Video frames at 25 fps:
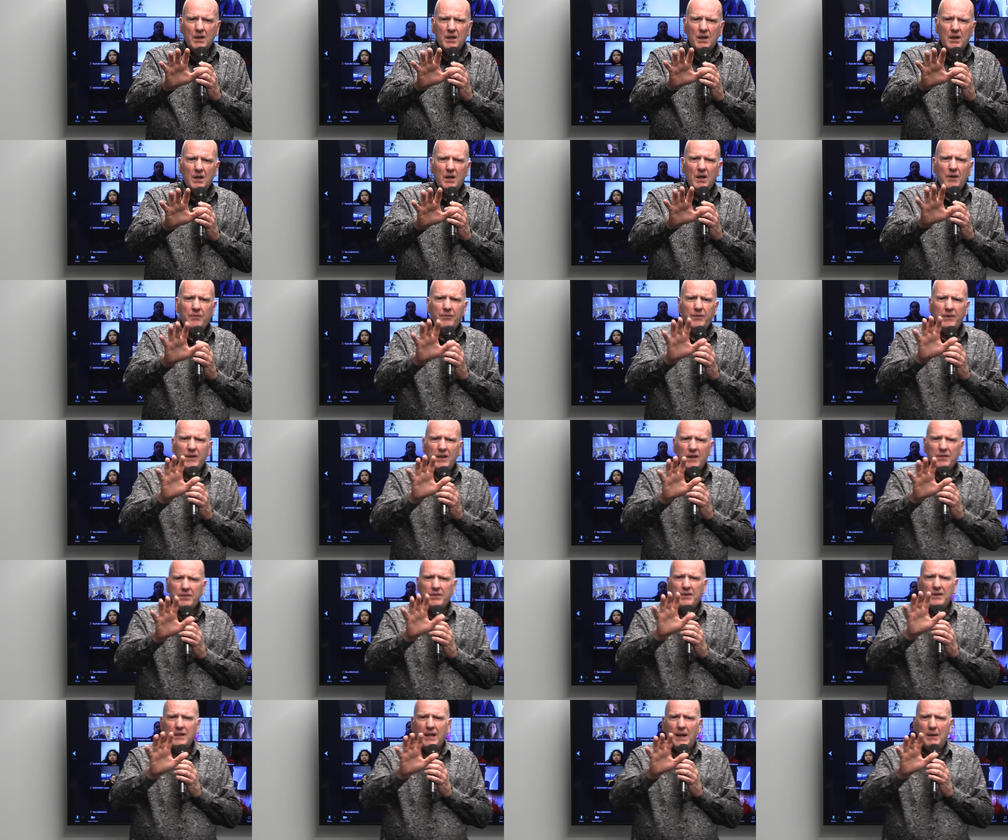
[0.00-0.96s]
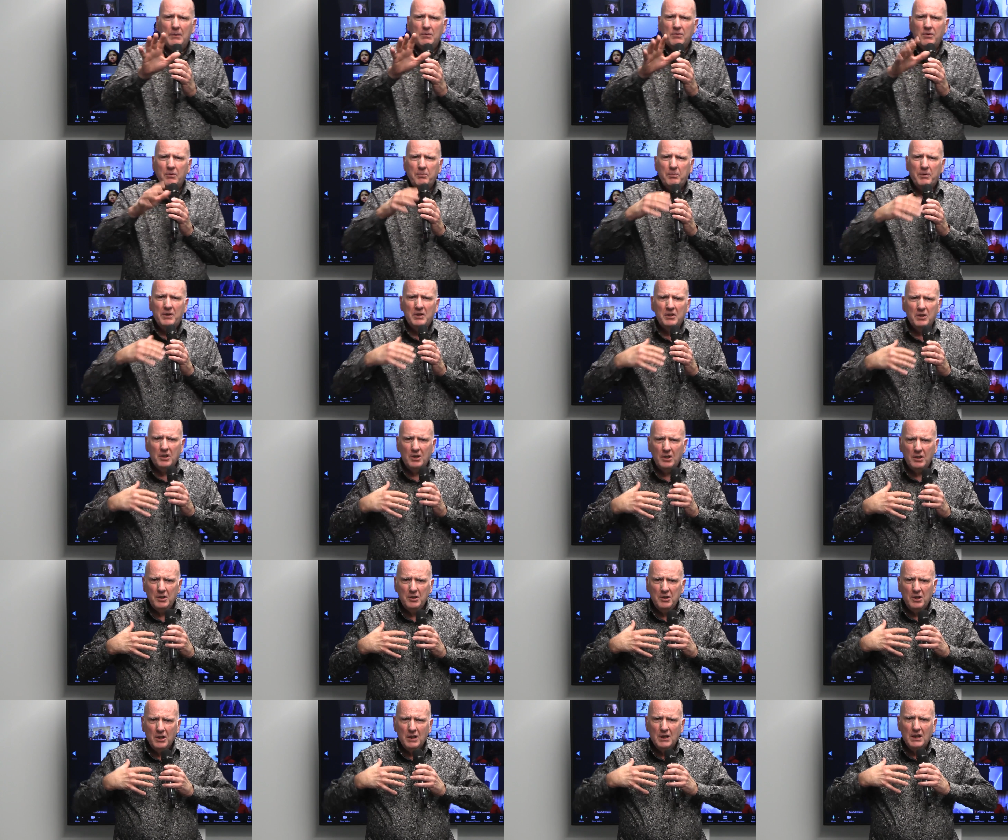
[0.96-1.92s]
uh, I forget the name of it, but
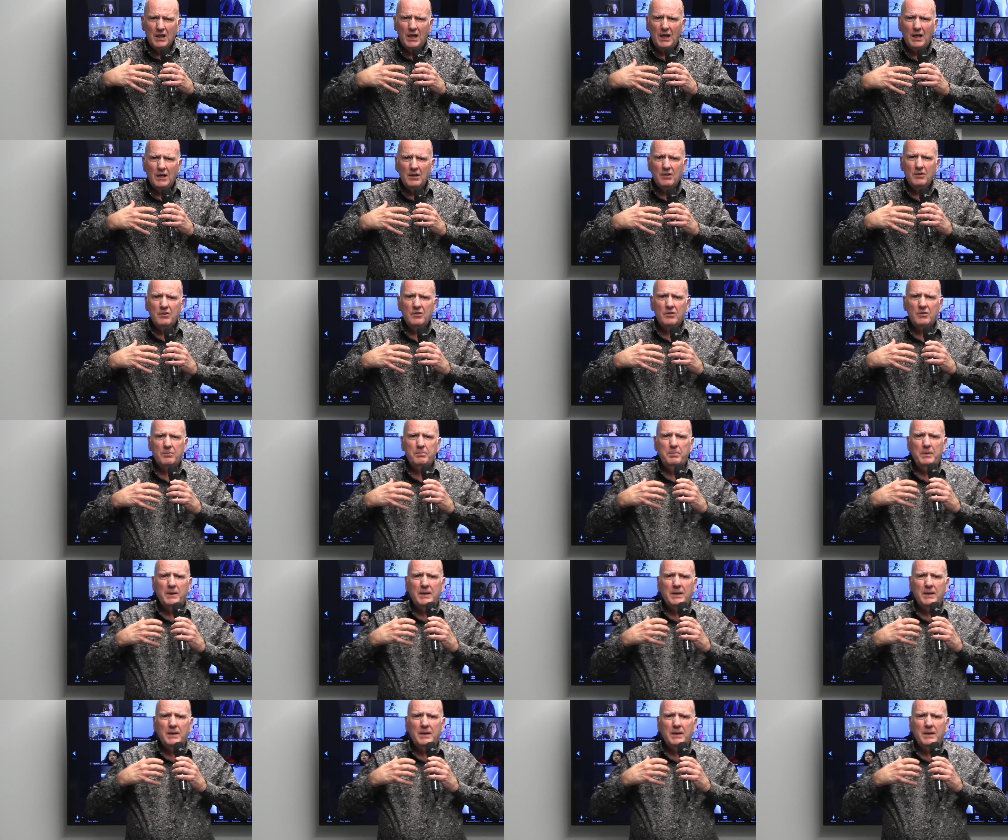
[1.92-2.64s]
your, your lungs